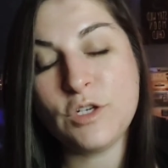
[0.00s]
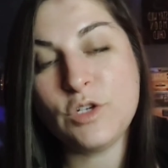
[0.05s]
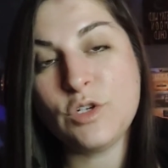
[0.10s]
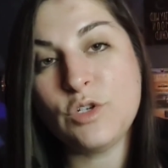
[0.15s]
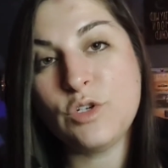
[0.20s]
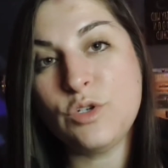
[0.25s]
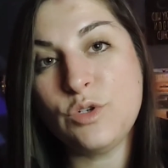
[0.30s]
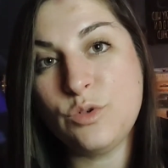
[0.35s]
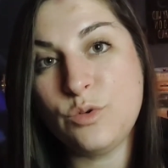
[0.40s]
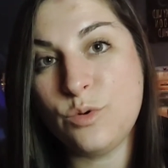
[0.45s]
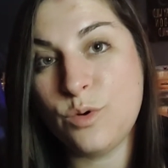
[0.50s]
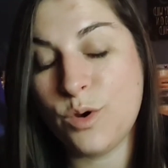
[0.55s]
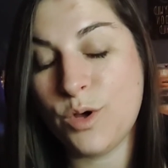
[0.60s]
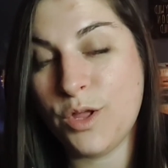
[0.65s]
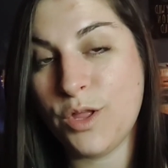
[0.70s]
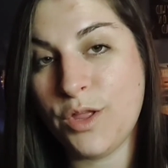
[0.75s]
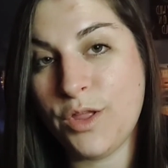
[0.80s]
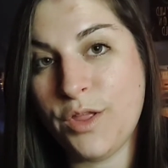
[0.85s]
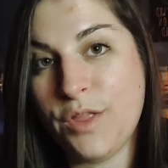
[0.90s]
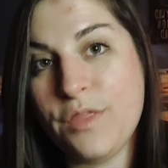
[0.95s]
tool
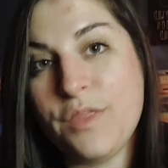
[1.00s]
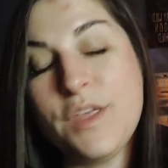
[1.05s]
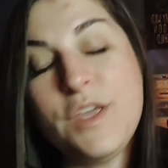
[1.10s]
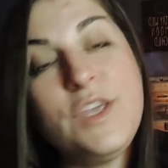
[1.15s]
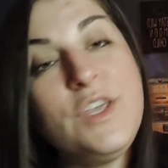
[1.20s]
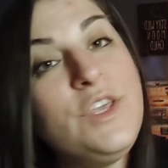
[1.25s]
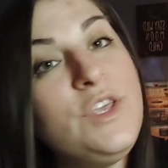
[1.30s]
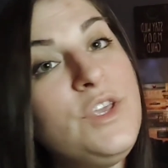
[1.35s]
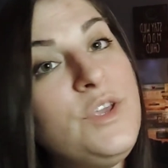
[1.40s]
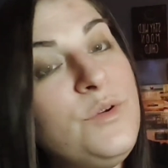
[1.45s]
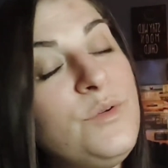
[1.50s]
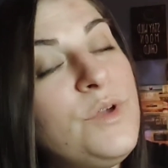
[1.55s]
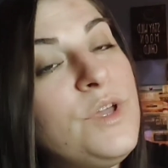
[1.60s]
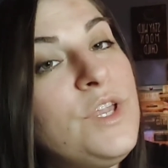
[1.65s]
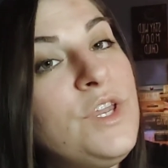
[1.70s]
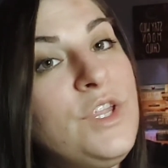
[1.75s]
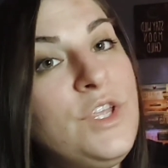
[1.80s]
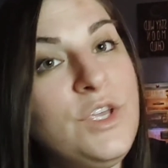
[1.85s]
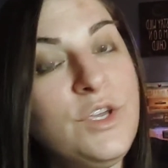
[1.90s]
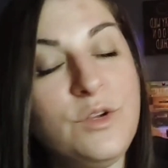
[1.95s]
that you
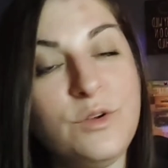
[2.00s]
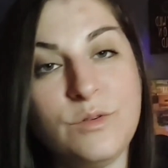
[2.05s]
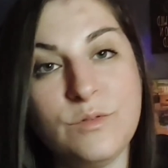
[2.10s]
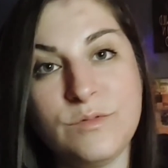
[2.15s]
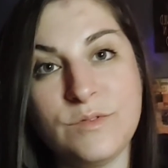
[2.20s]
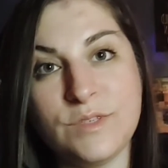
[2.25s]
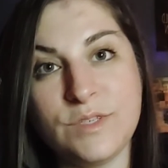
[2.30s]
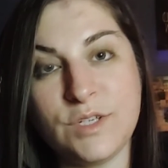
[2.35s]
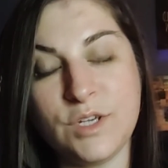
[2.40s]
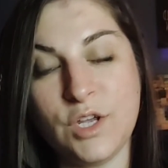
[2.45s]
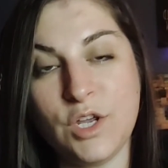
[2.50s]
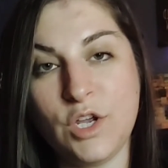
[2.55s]
can use